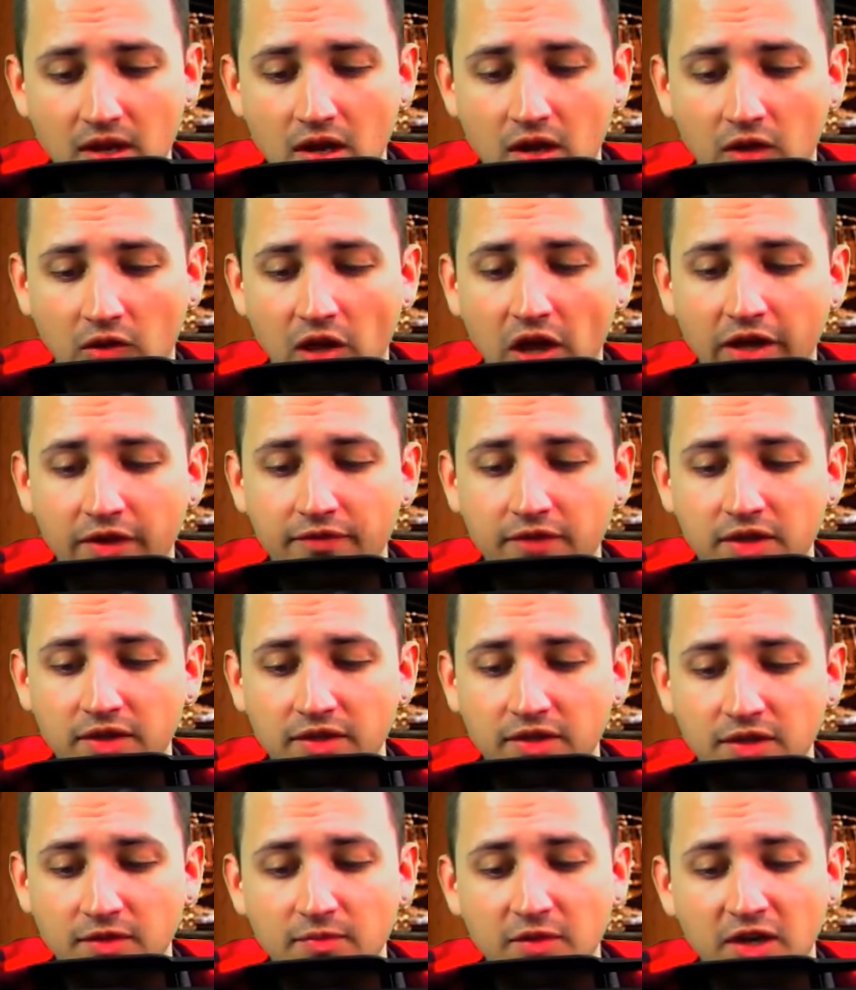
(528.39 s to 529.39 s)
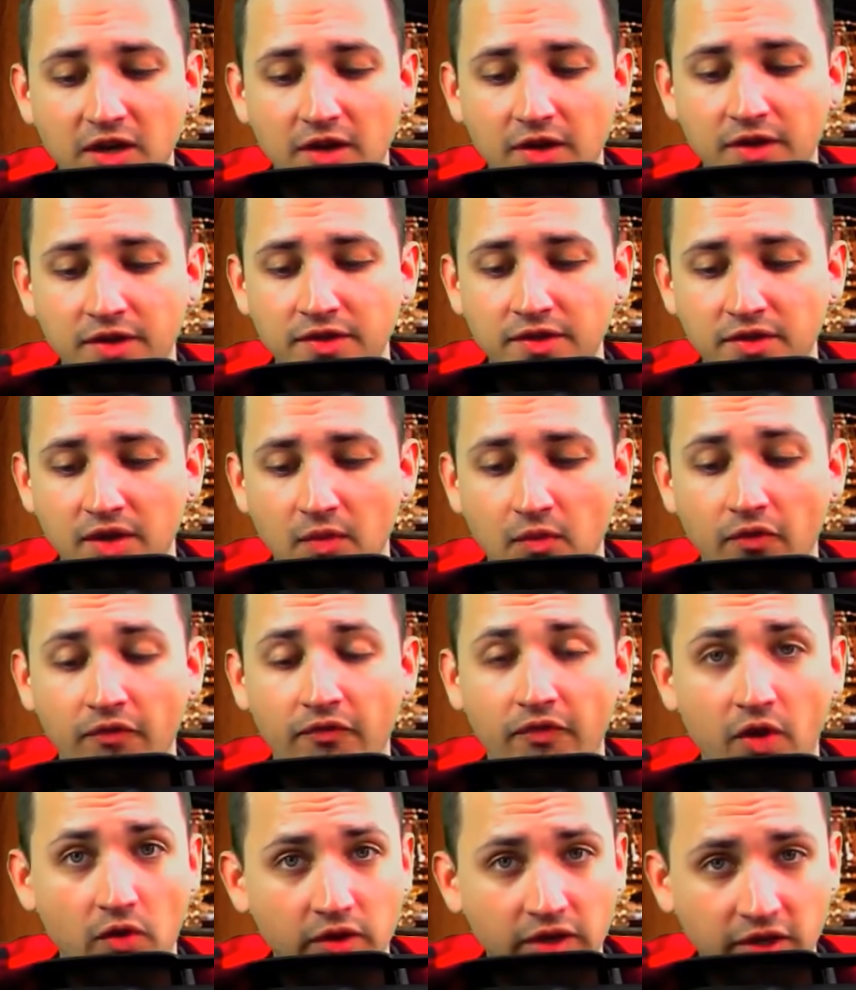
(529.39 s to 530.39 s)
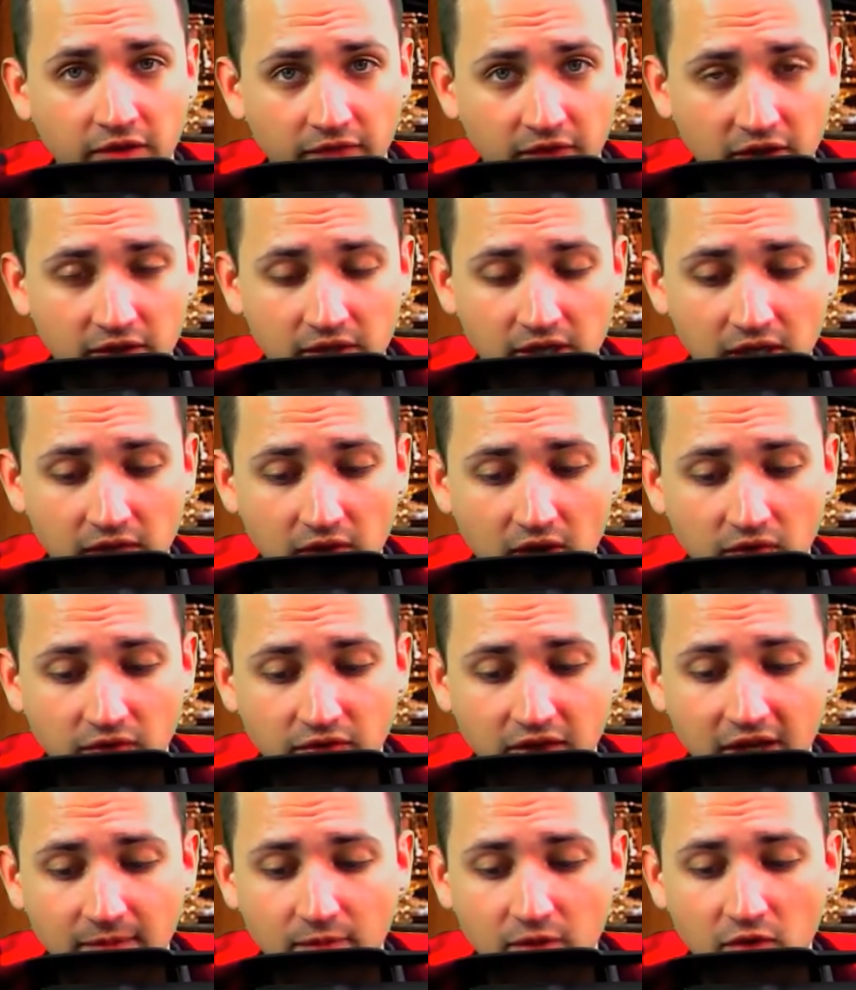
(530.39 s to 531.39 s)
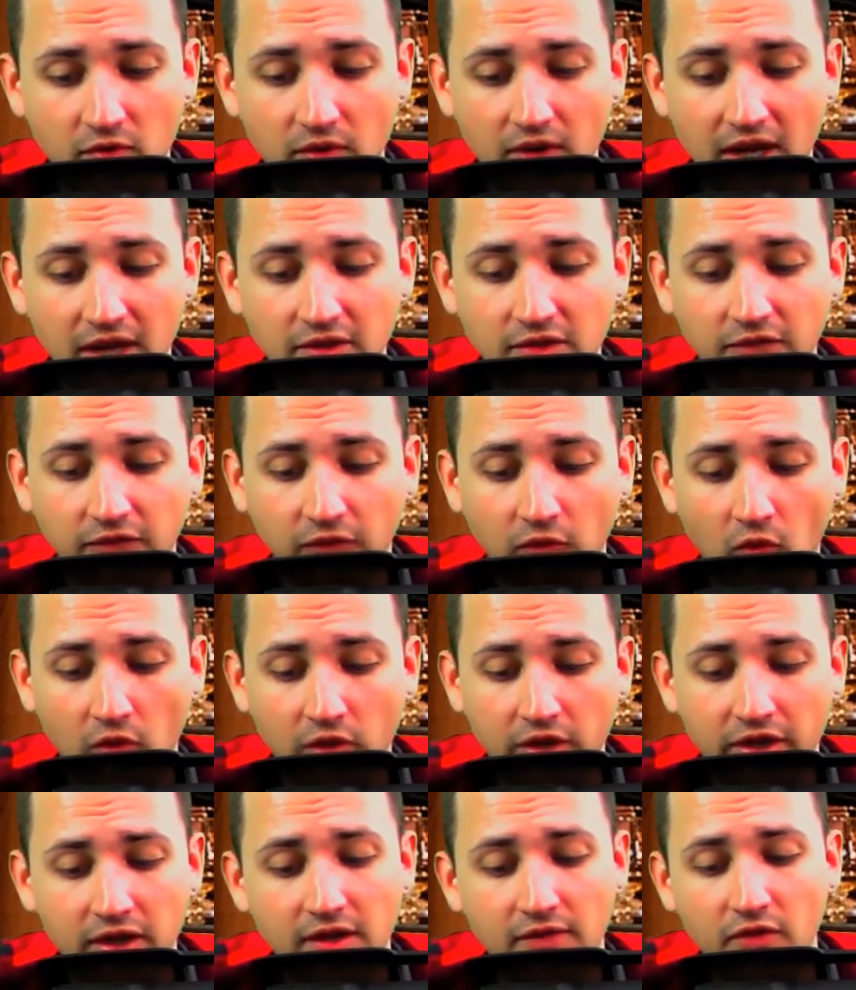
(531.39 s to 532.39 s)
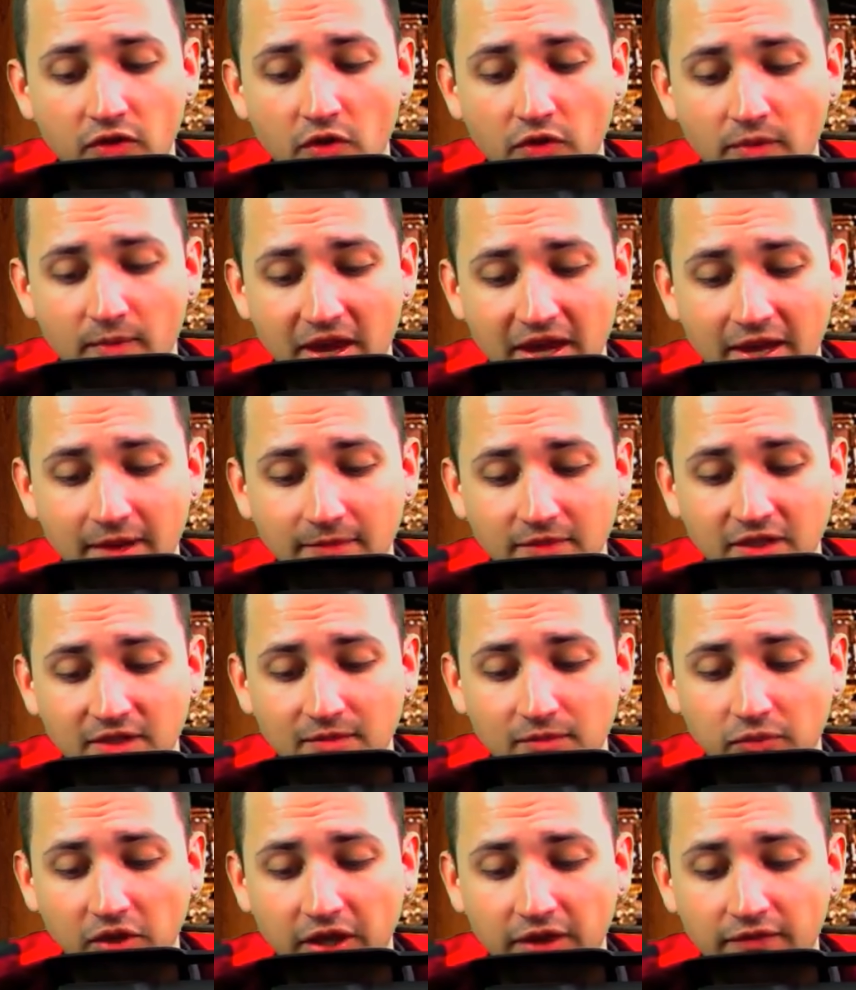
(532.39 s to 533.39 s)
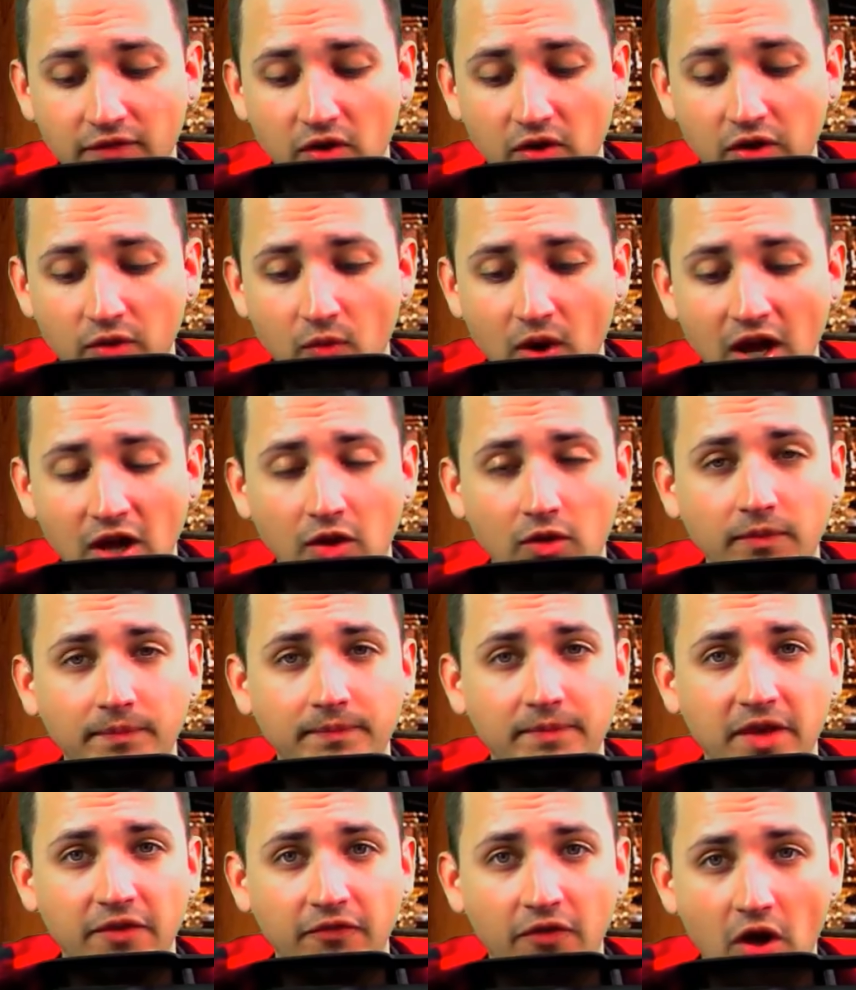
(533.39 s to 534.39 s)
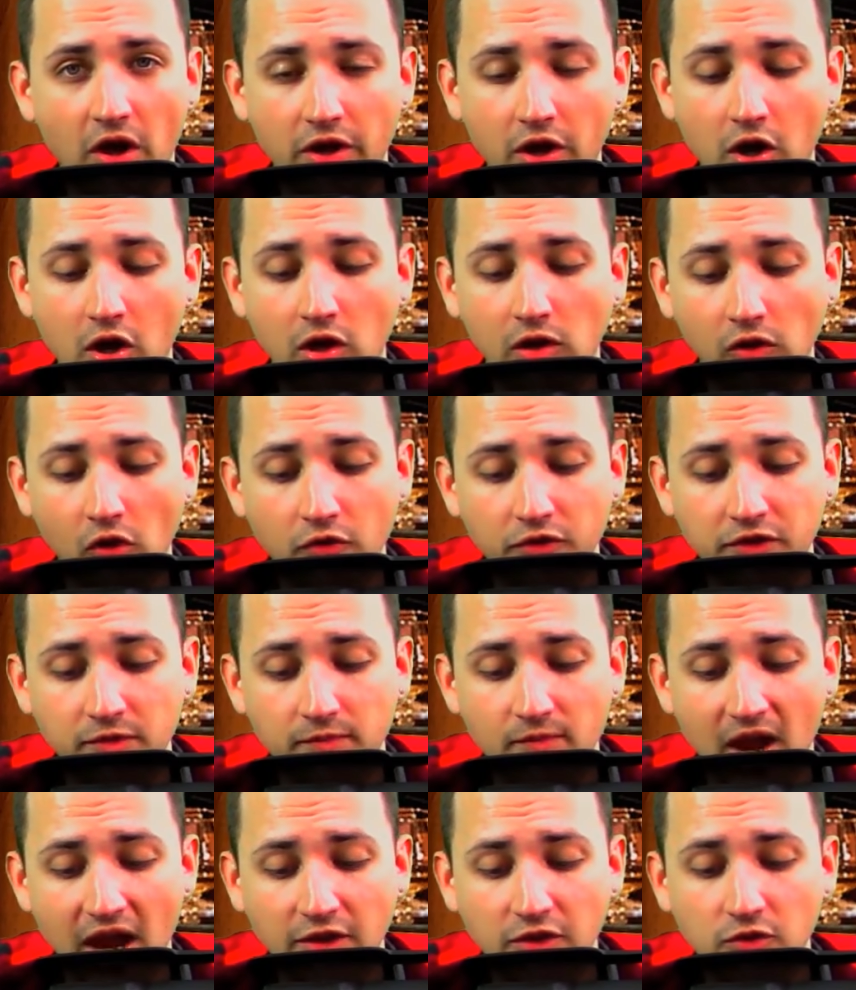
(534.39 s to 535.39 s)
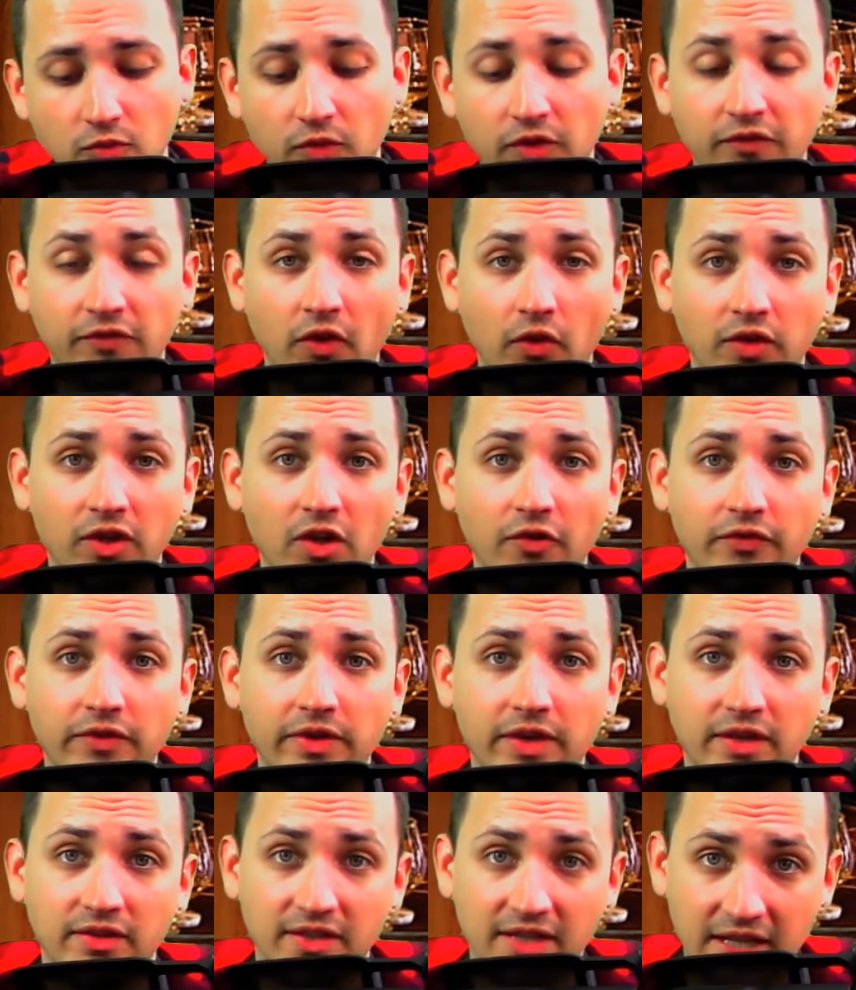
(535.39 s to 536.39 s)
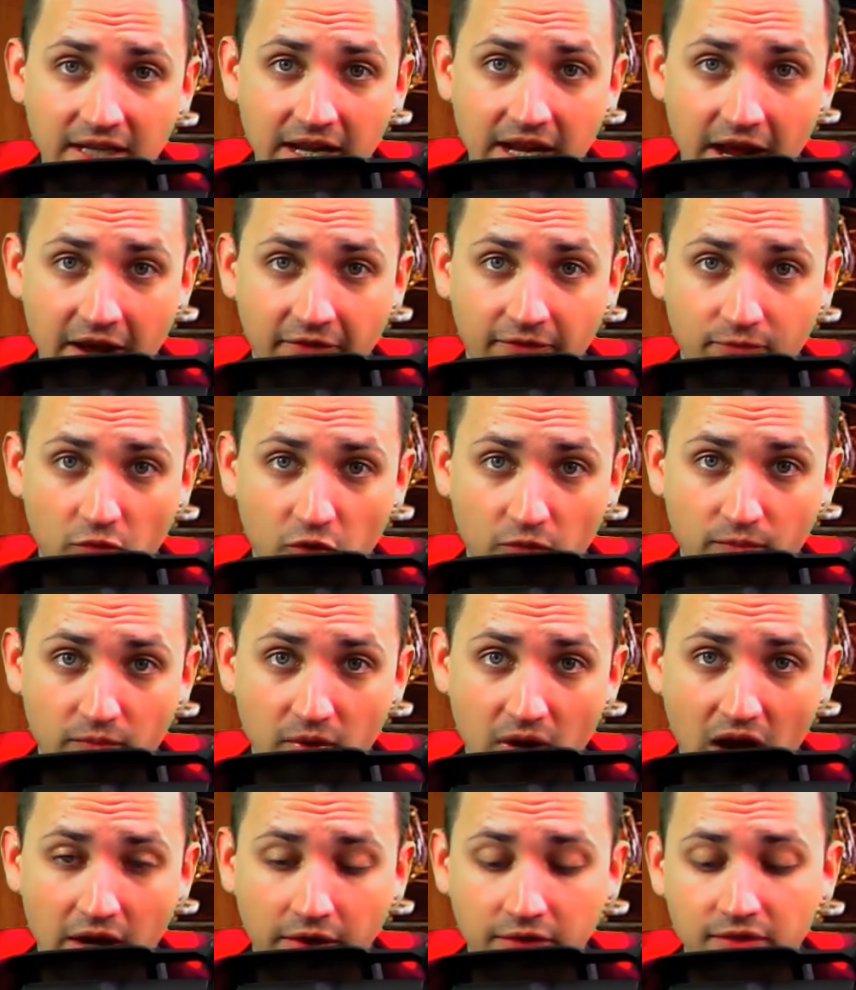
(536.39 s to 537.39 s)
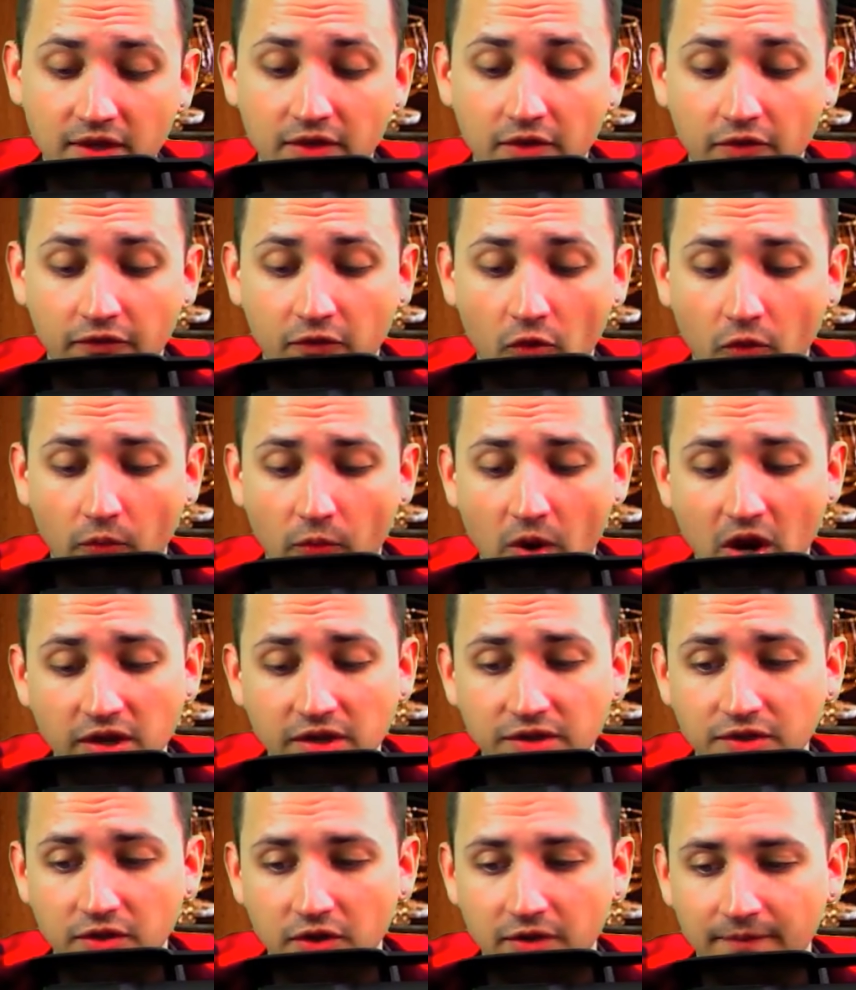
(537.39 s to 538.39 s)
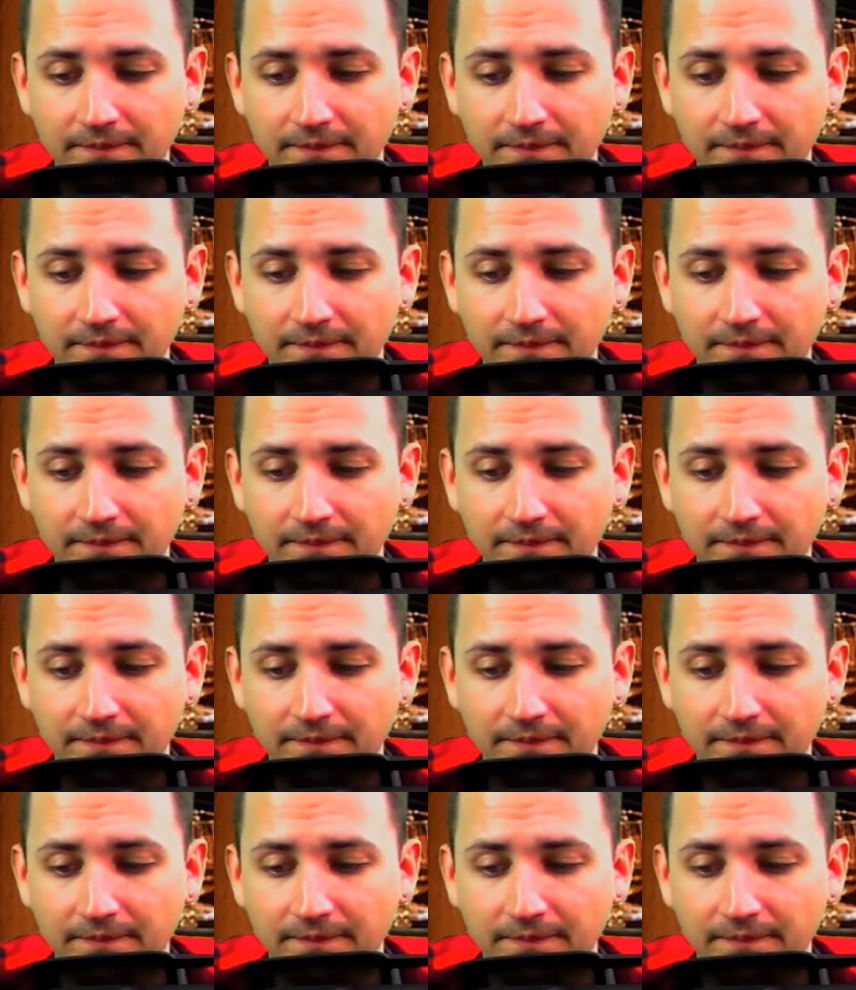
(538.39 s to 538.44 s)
A lot of this is because they were very convincing in their debut against Florida, even though the Mayhem didn't play very well. They fought a close match when Philadelphia did have Boombox and their full roster.